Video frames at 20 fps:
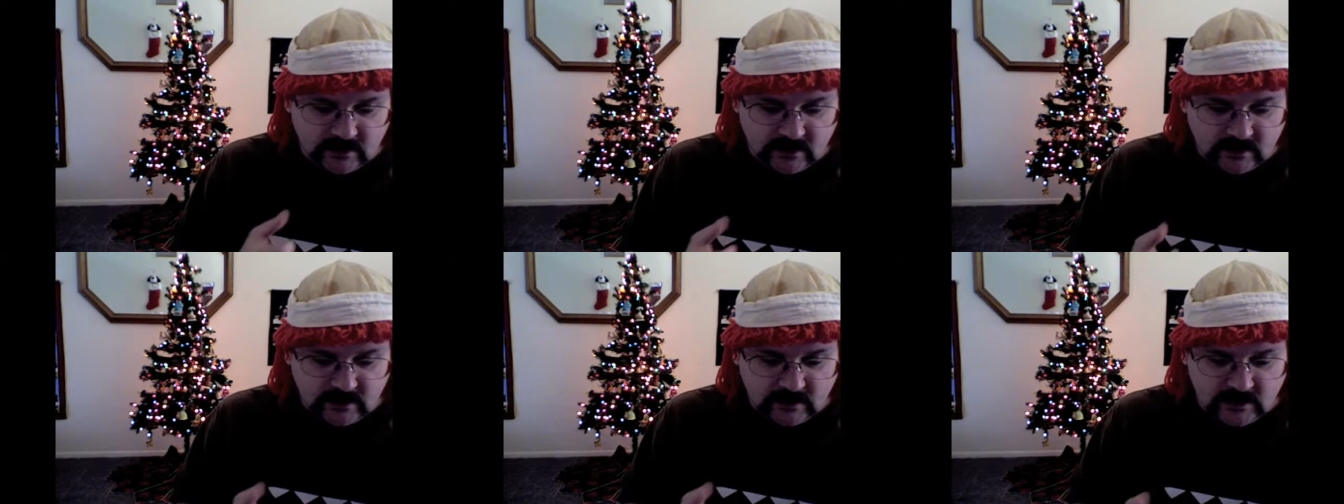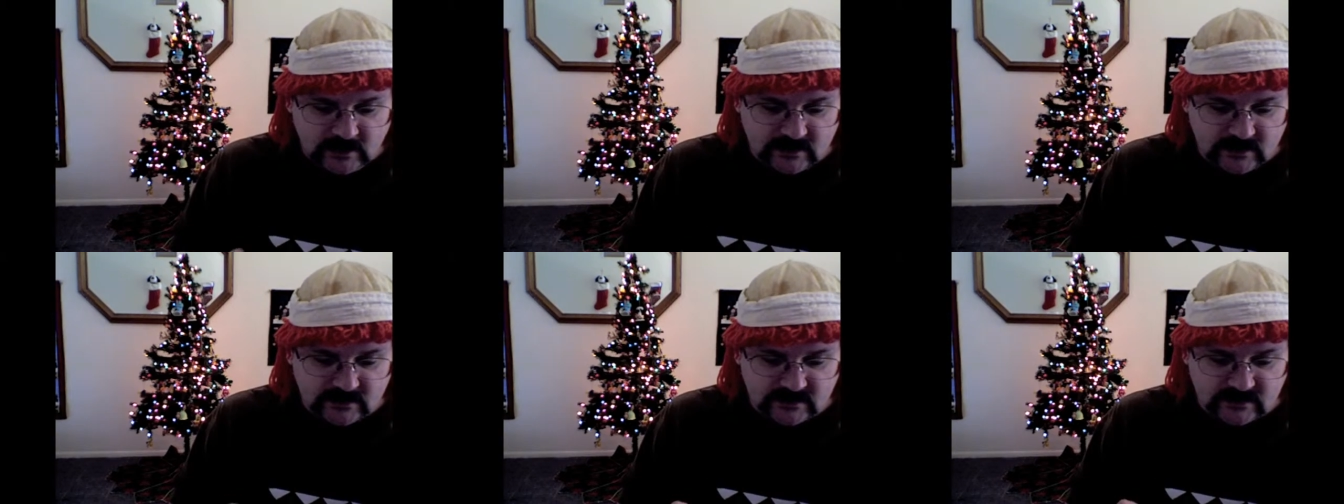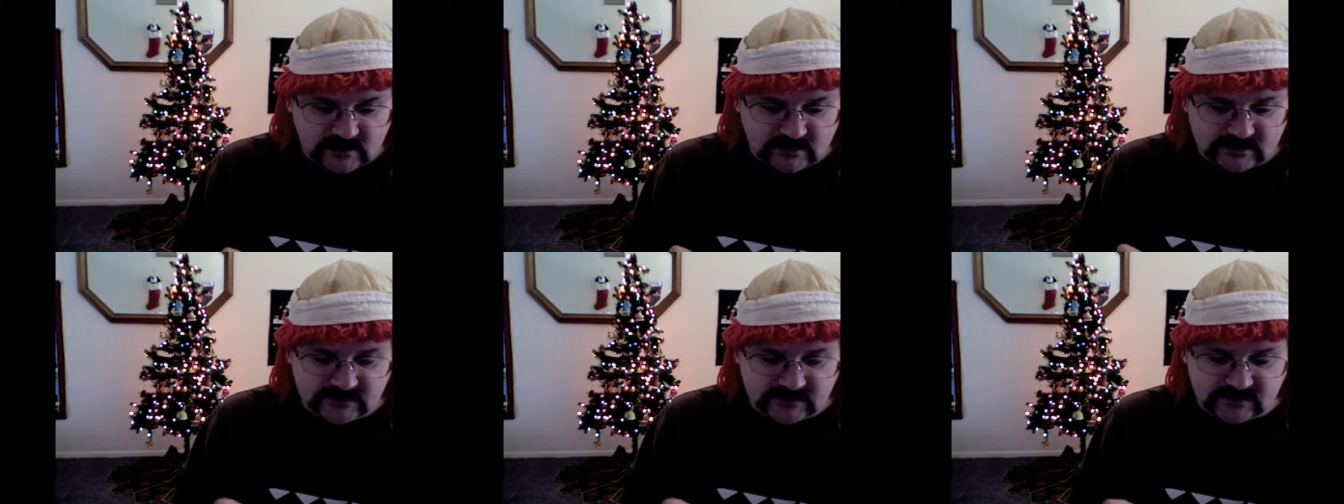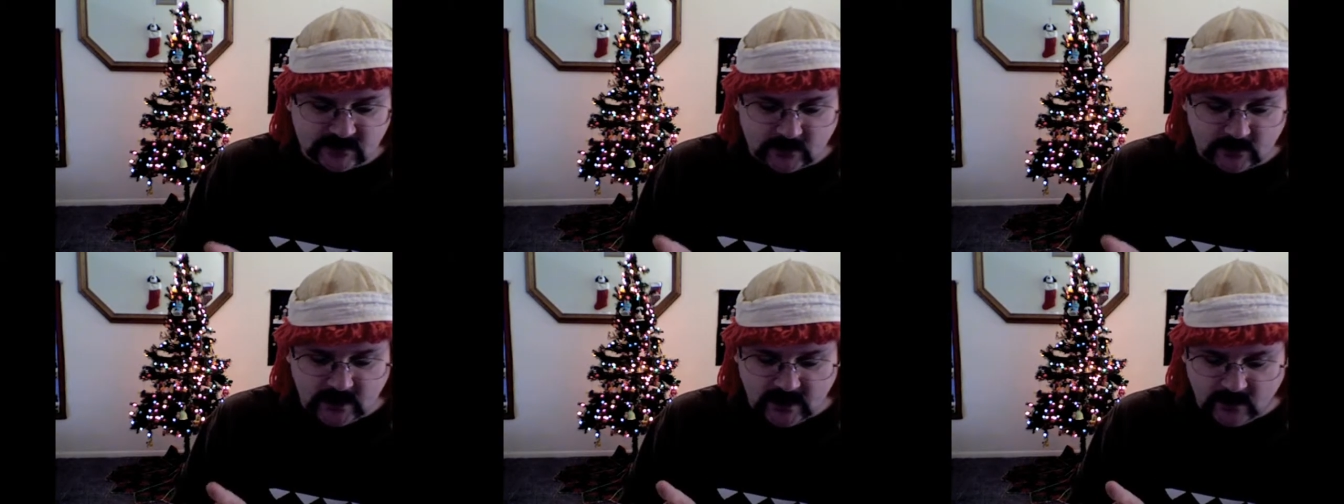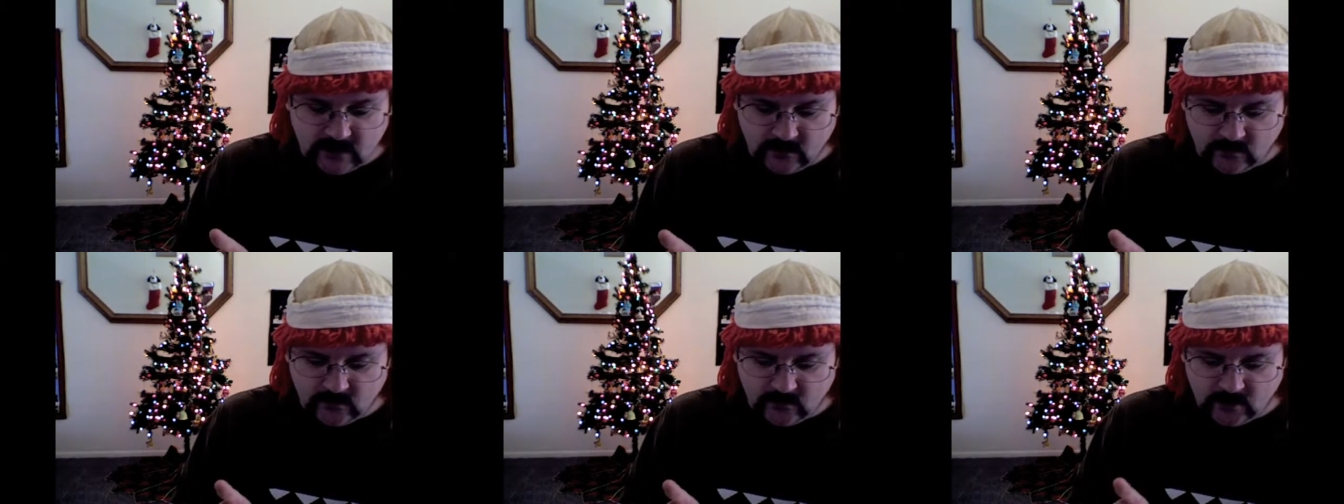He is so
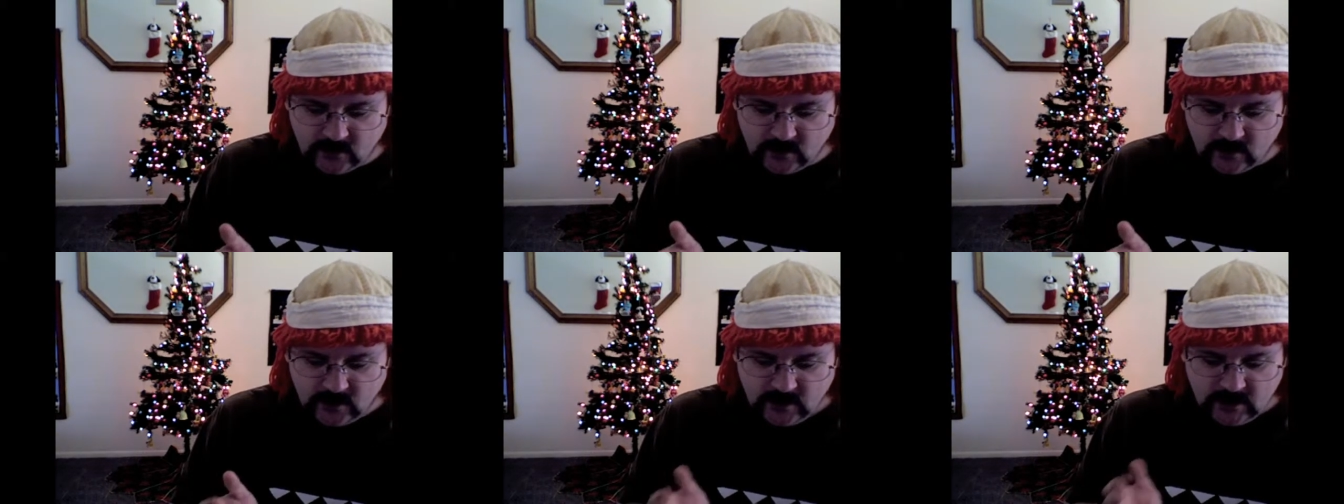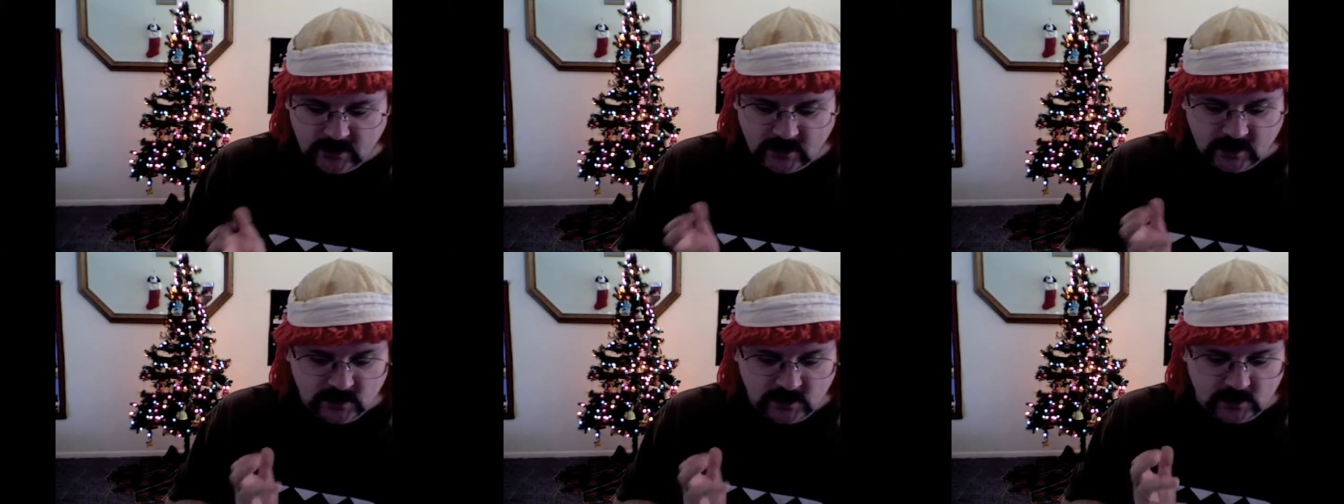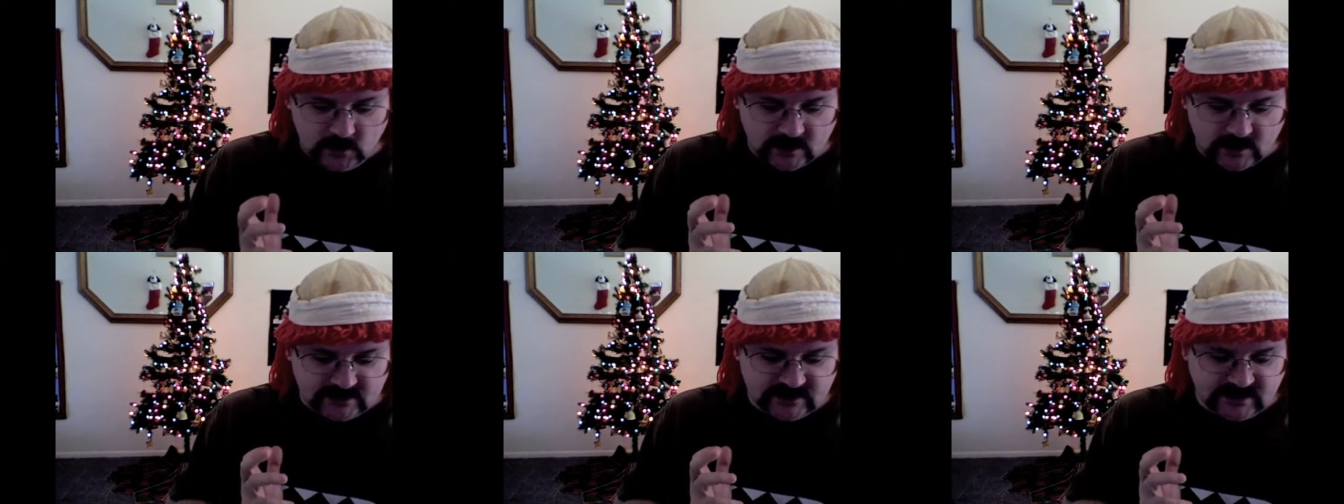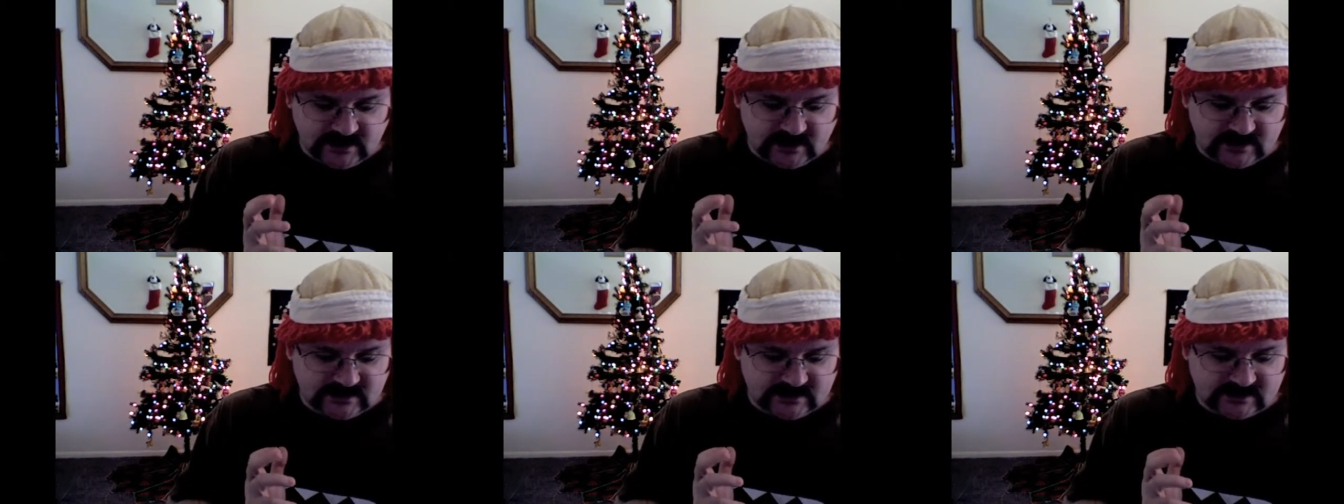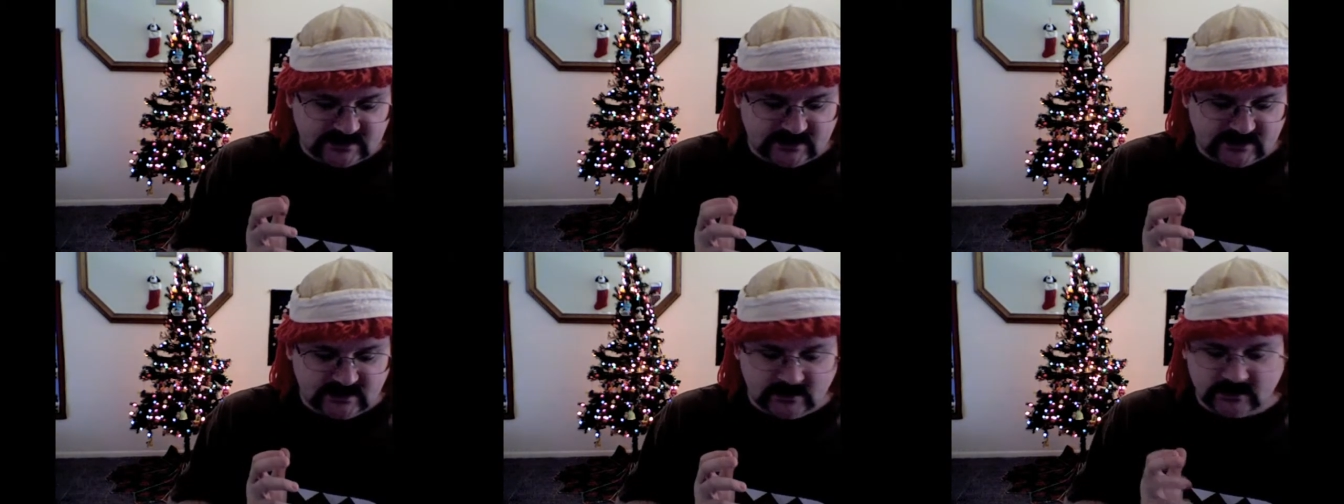angry where you actually get to see,